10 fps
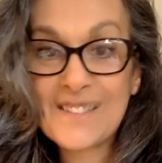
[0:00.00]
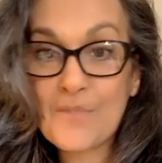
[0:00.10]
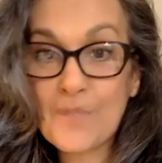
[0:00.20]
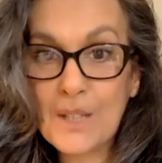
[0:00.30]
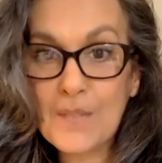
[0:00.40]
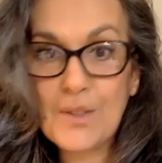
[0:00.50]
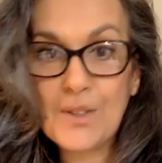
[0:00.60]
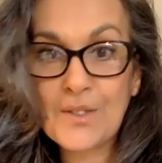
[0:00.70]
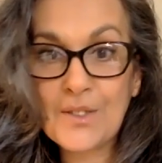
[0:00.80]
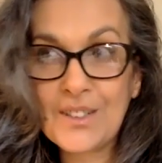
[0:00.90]
Really
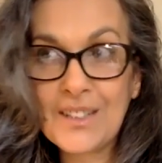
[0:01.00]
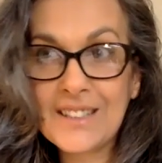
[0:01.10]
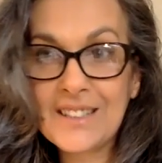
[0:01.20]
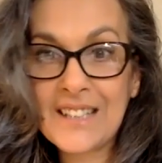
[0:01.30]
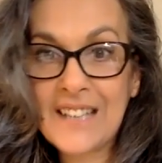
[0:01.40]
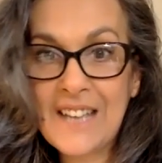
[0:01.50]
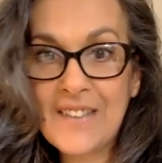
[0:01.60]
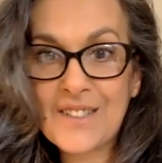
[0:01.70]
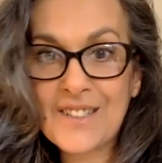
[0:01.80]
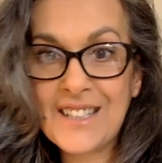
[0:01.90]
beautiful. I don't think I'd
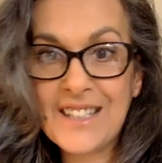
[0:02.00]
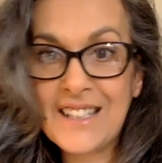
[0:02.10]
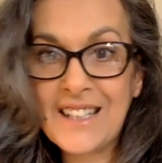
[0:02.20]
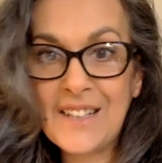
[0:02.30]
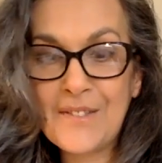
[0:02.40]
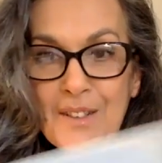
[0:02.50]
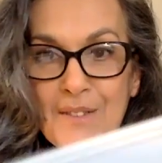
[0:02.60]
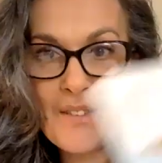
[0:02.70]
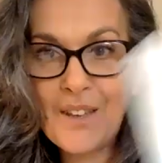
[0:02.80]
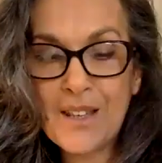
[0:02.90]
ever seen an ivory
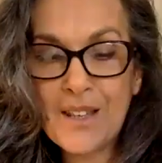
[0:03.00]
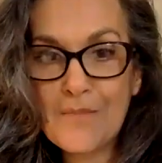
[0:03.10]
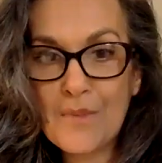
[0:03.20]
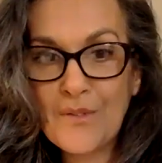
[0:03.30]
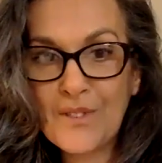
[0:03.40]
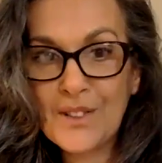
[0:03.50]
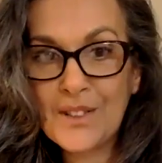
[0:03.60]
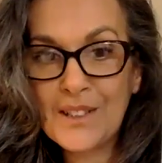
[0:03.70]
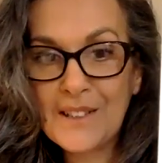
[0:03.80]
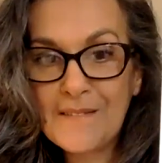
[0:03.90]
feather before.